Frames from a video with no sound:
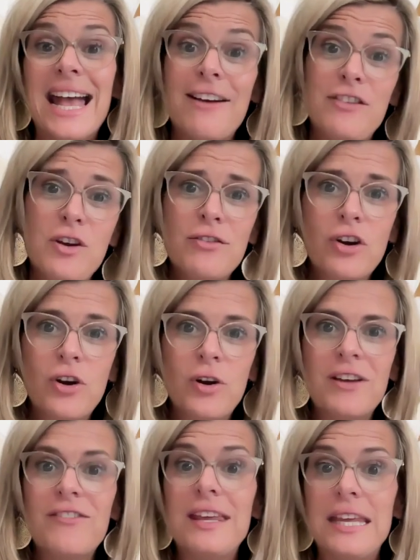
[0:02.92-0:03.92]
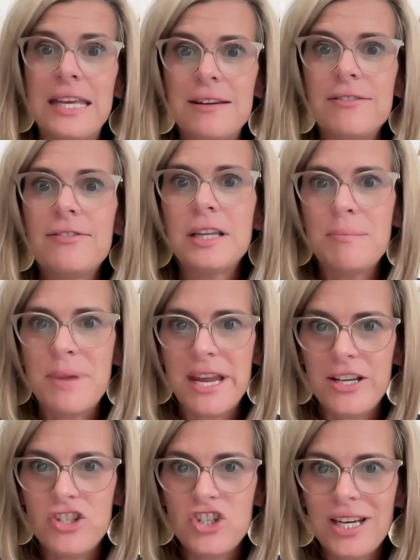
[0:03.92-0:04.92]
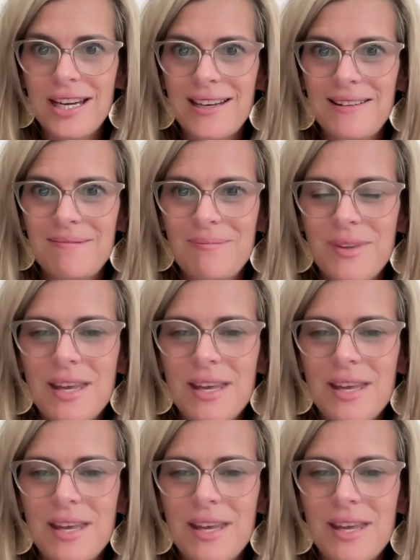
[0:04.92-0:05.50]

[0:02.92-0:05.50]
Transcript: Have you ever heard of inflamm-aging?